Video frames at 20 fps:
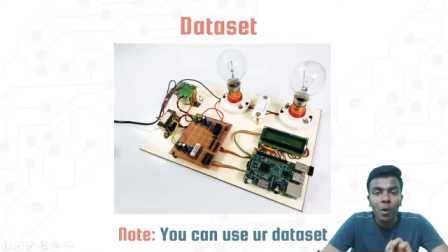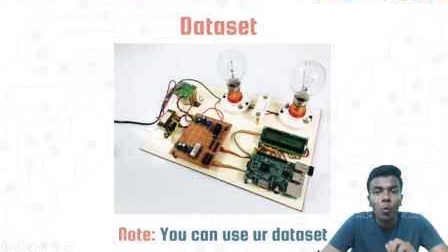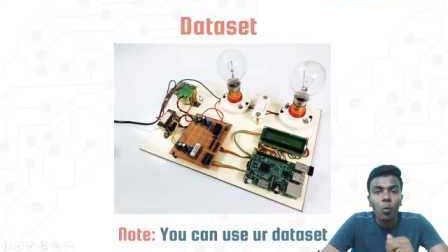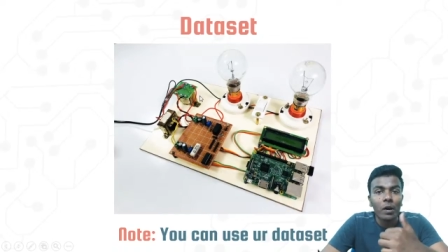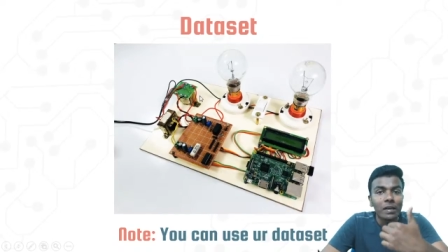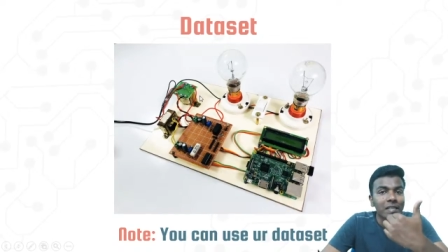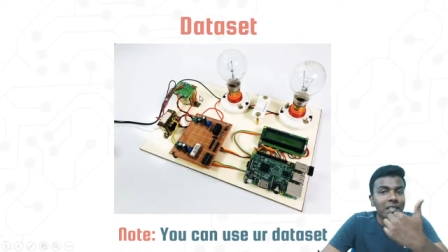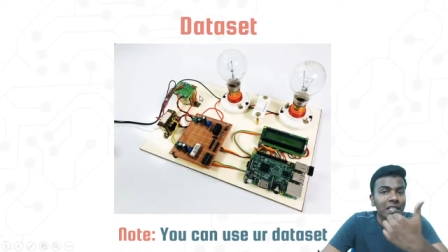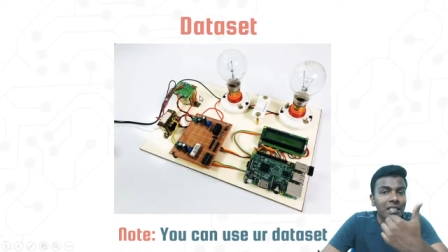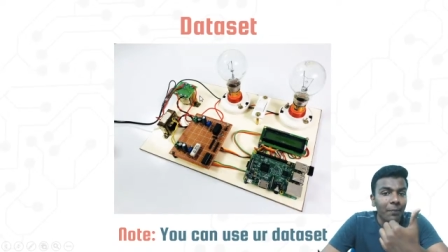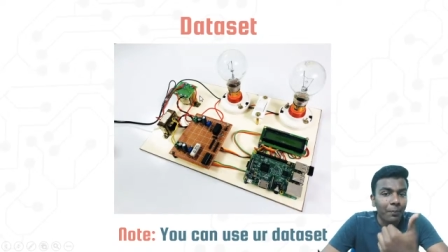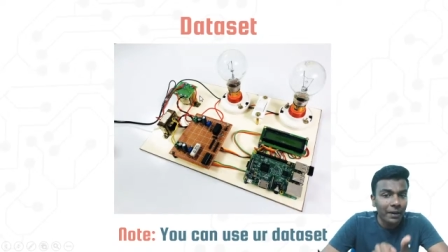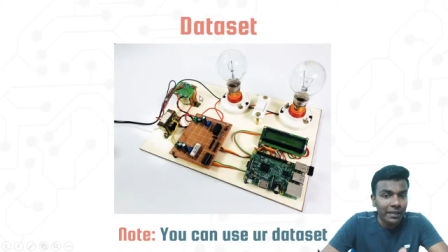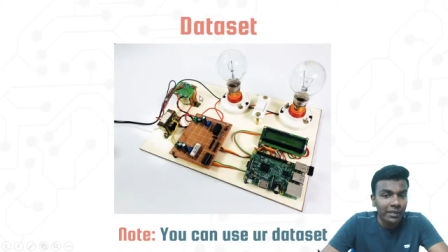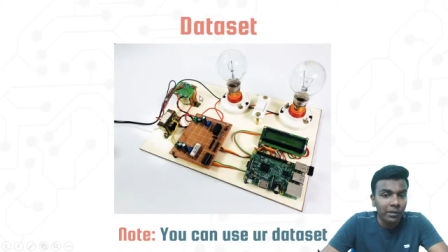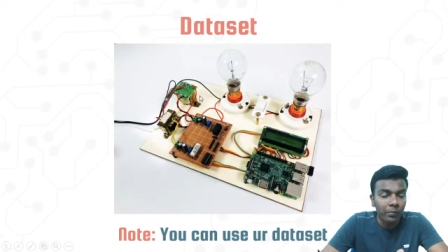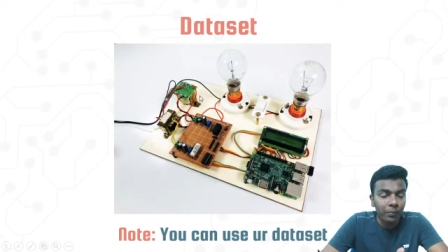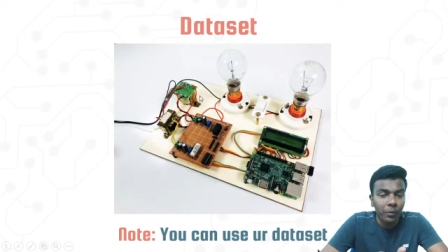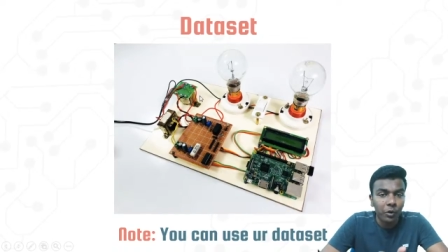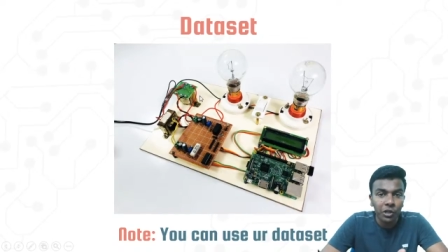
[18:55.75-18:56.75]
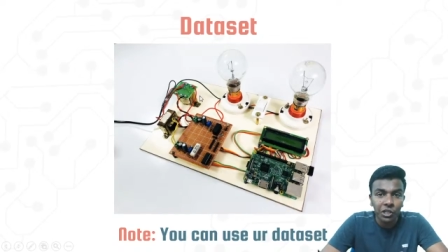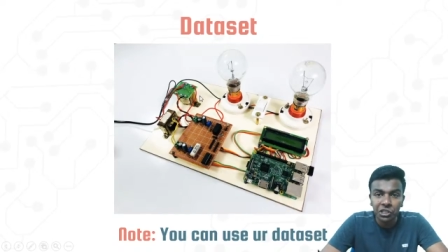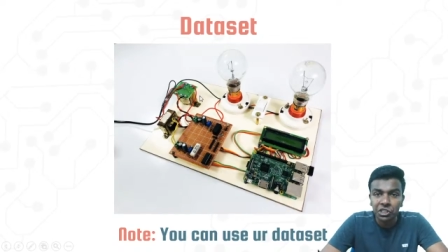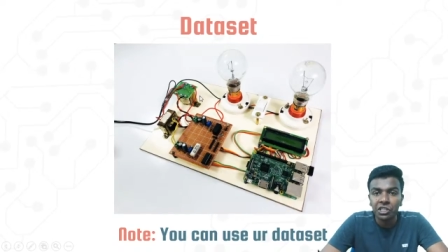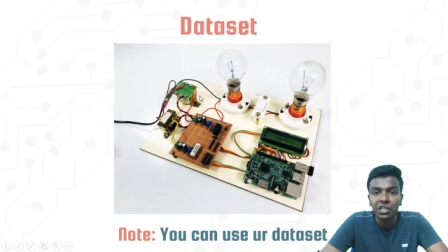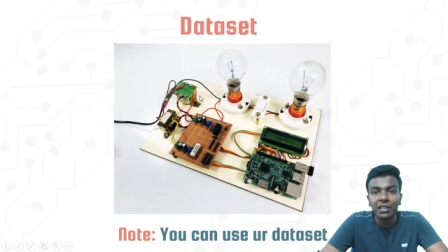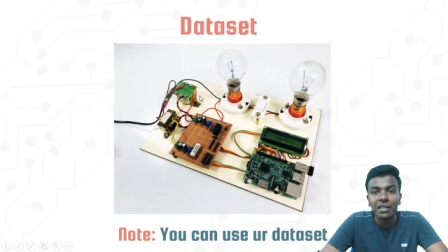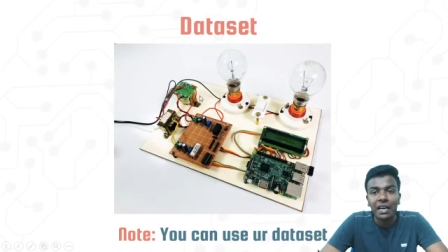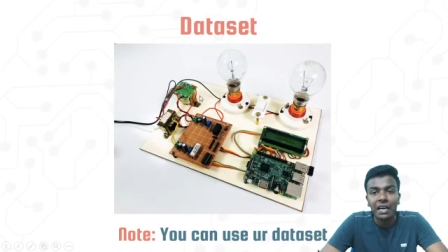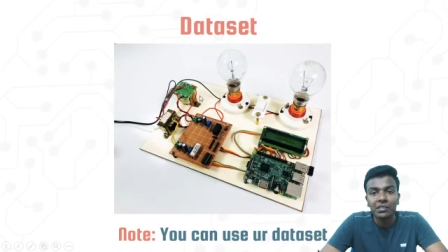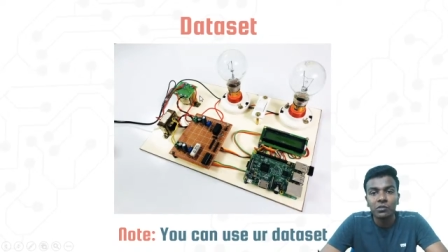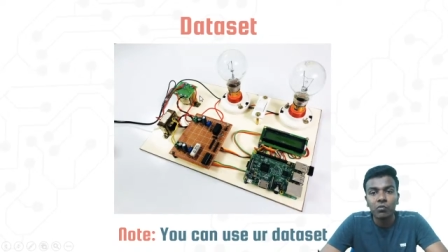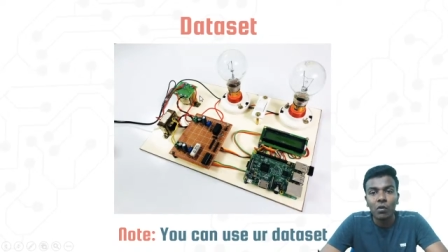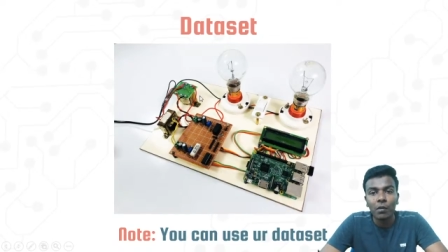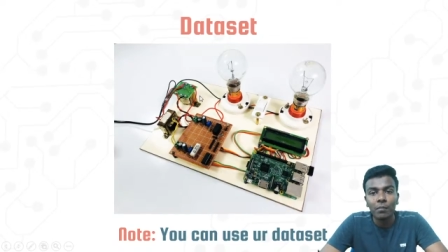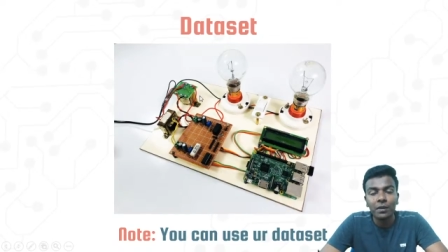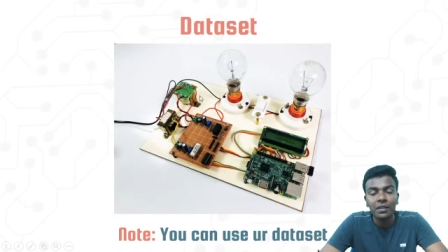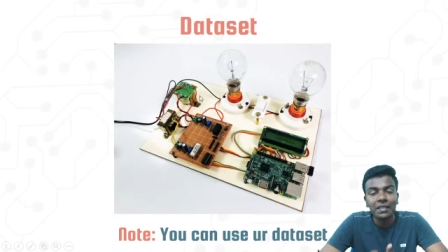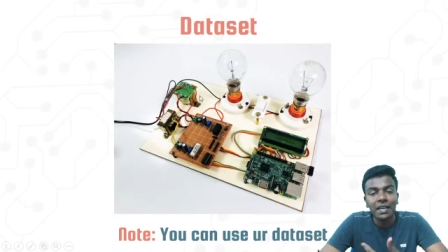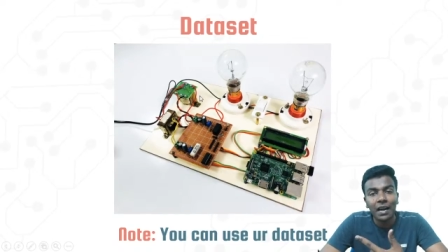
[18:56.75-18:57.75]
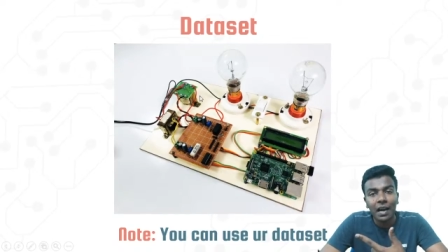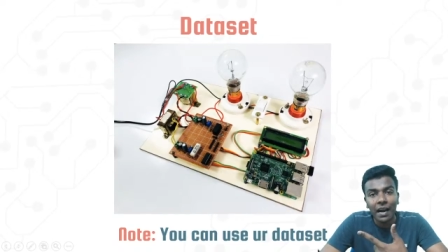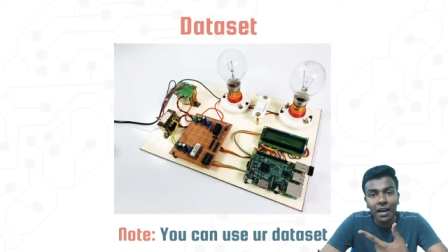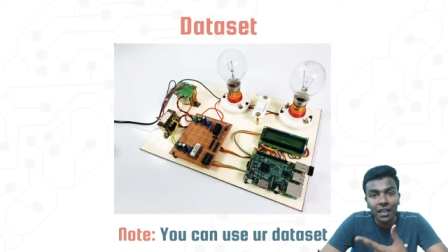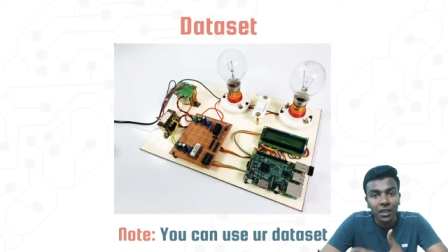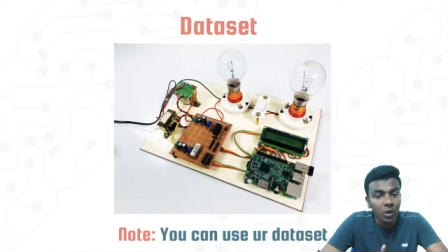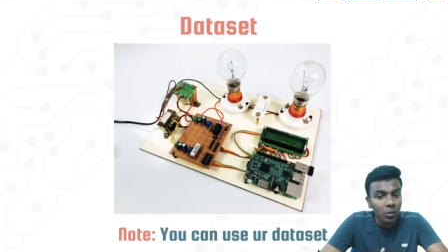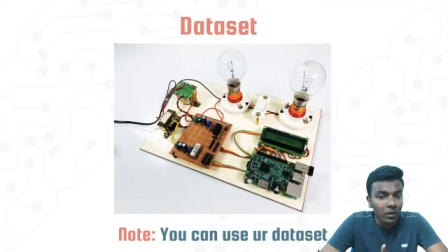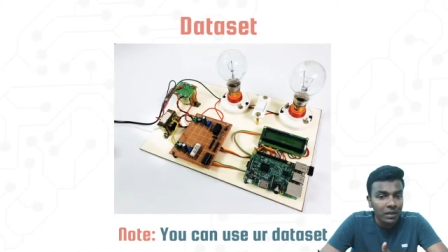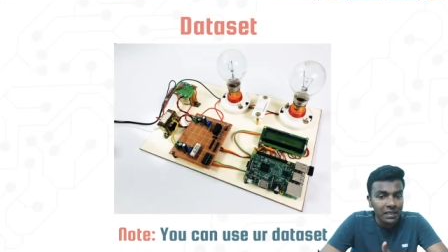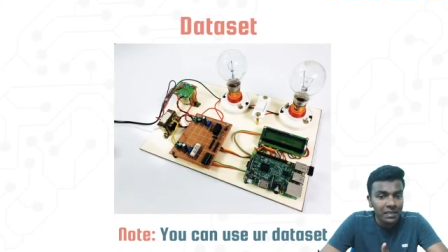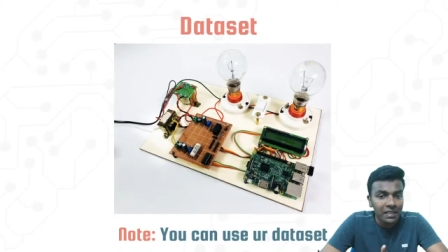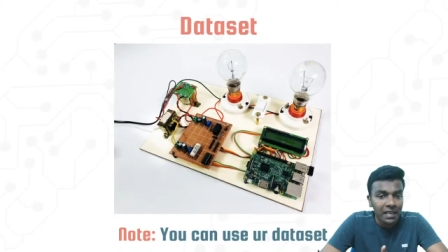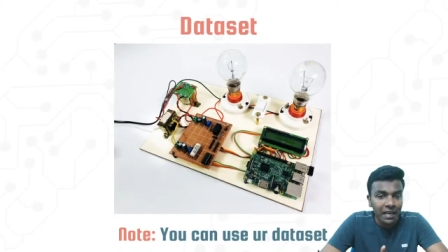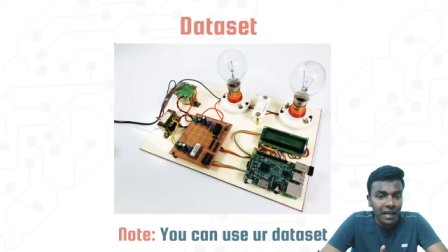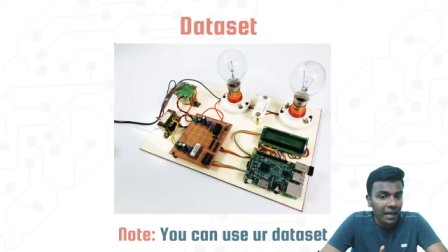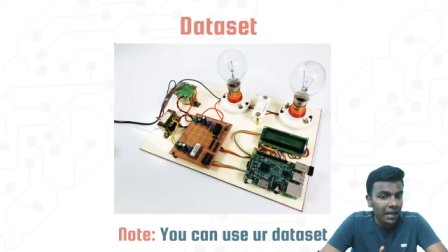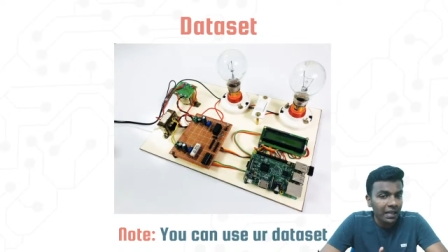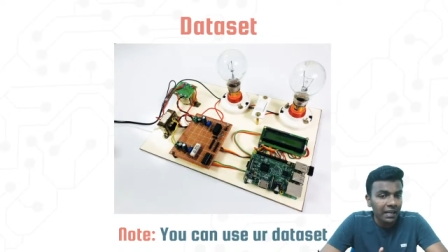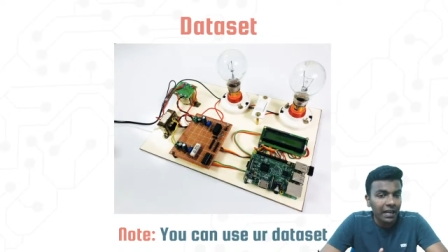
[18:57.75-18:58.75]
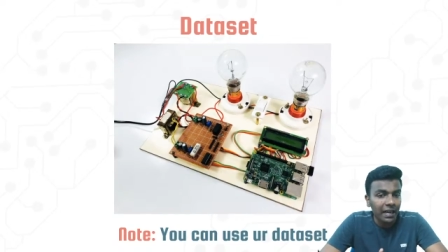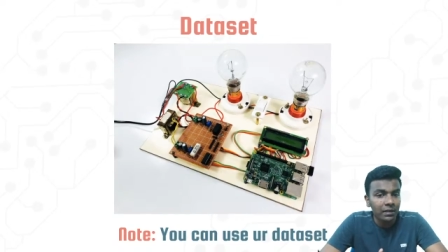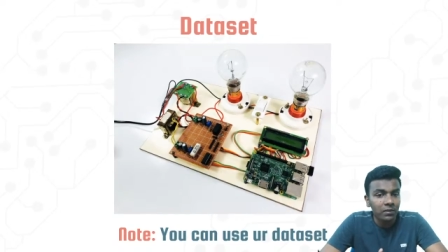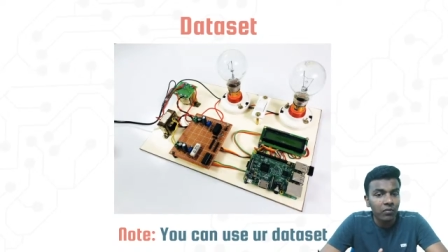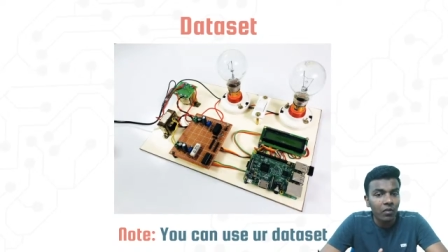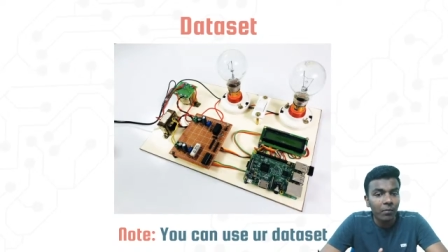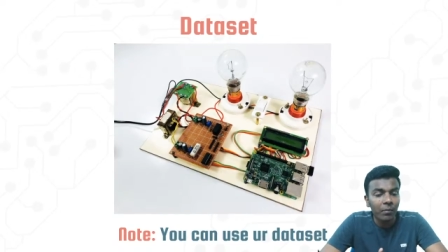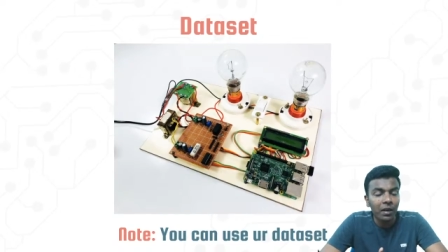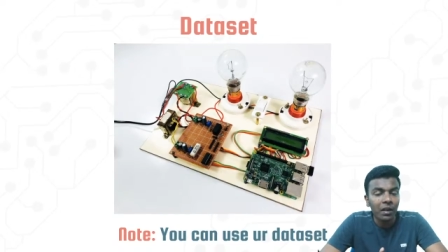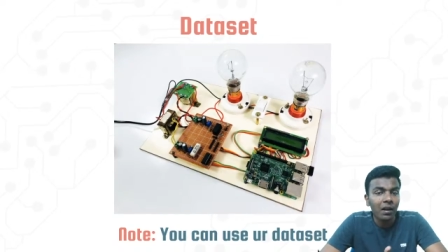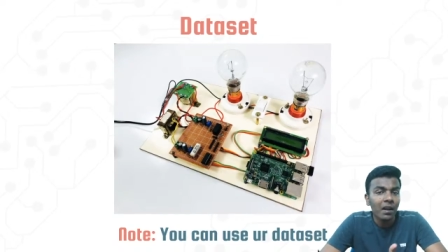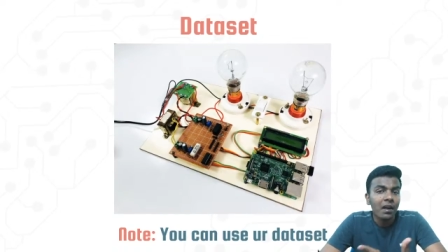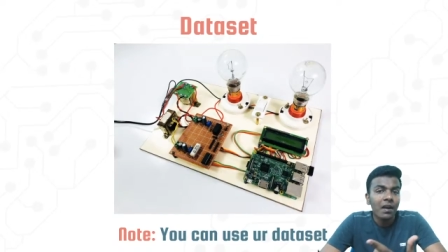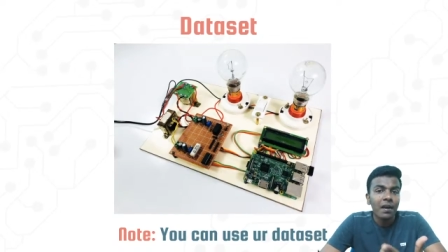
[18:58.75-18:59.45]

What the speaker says: One is a potential transformer, the another one is the current transformer,